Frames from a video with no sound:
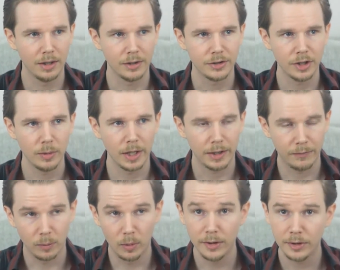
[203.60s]
show that if
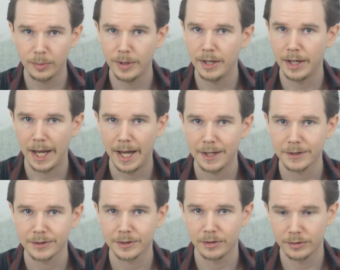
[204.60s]
one twin
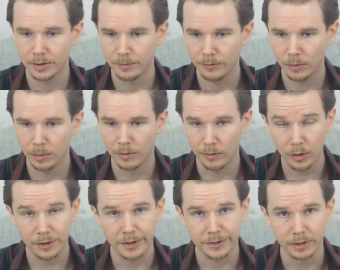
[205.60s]
has some form of
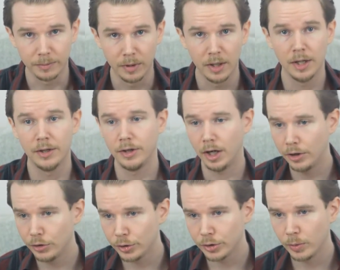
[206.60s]
autism, the
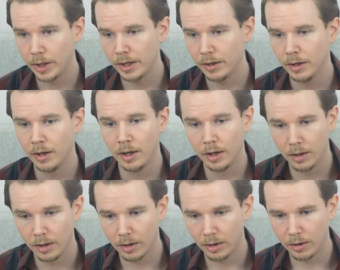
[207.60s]
other twin
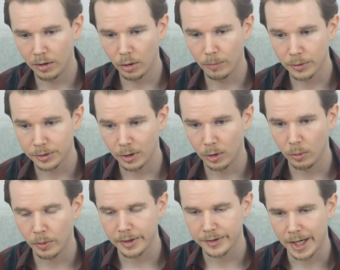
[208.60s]
almost
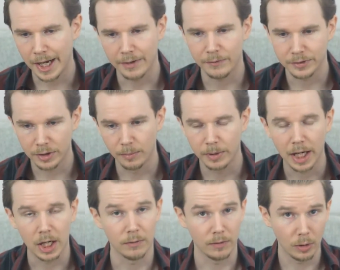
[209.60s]
always have some
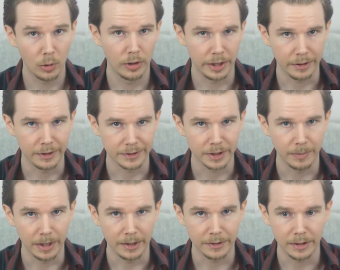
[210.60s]
kind of learning
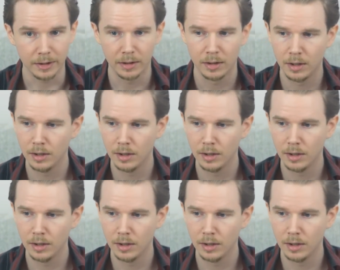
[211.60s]
disability.